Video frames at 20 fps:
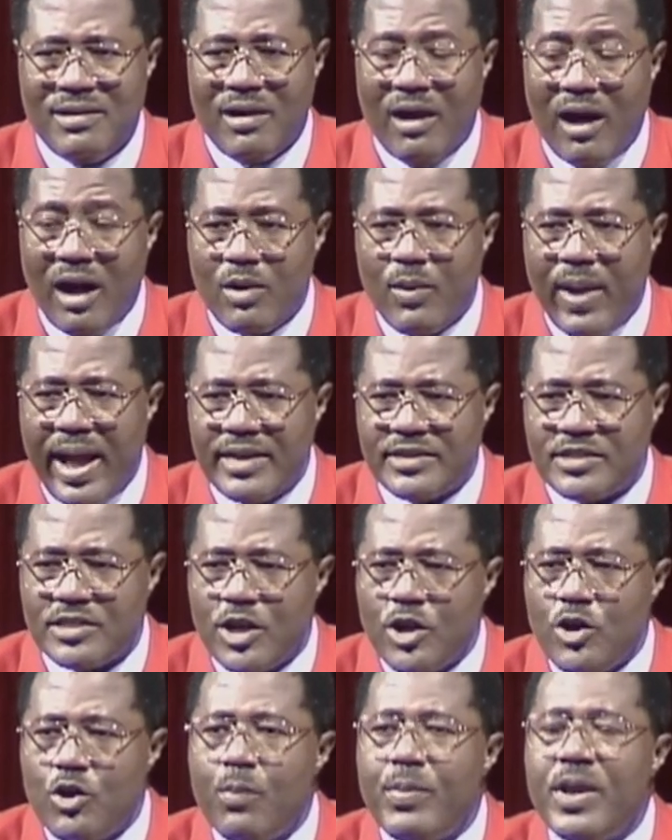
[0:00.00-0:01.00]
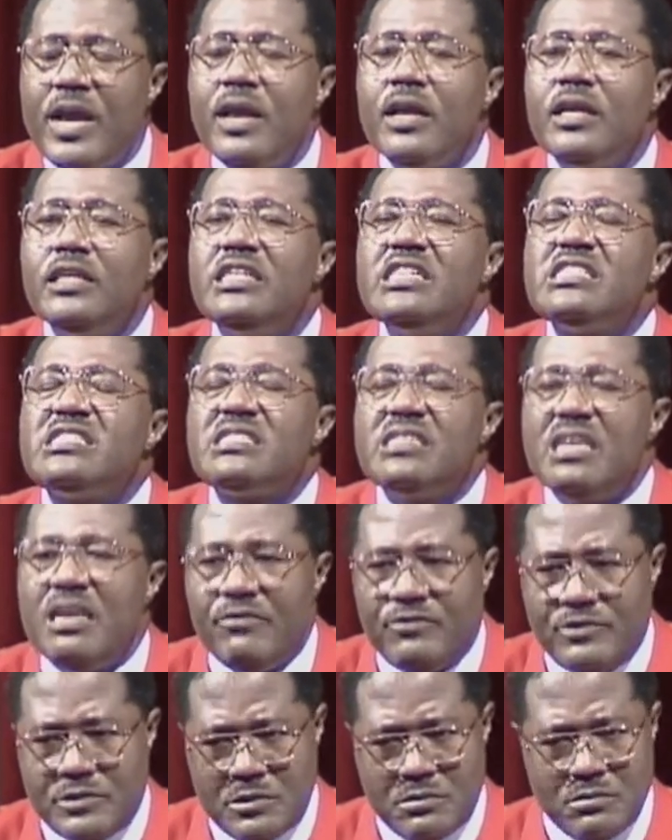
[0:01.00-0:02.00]
Otherwise, you'll be
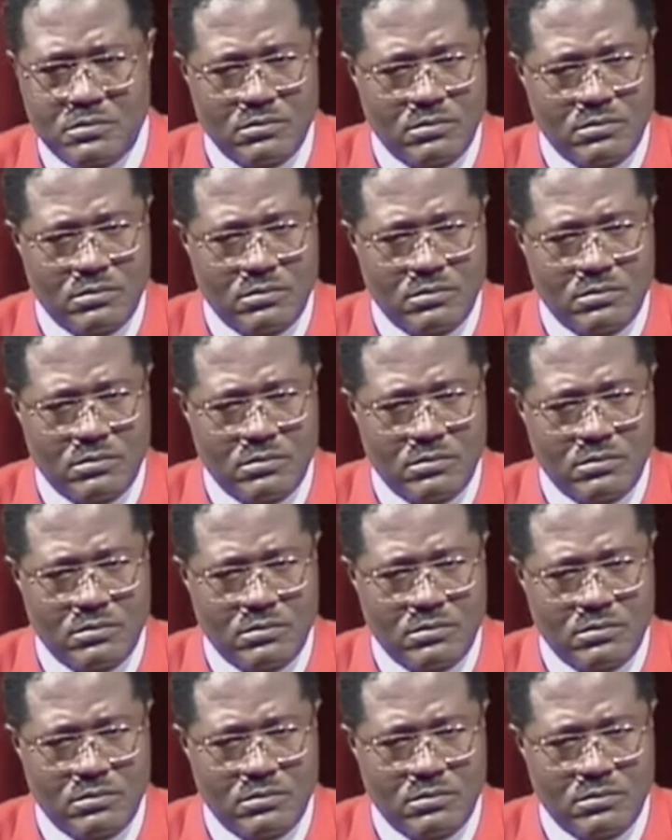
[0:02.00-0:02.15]
deceived.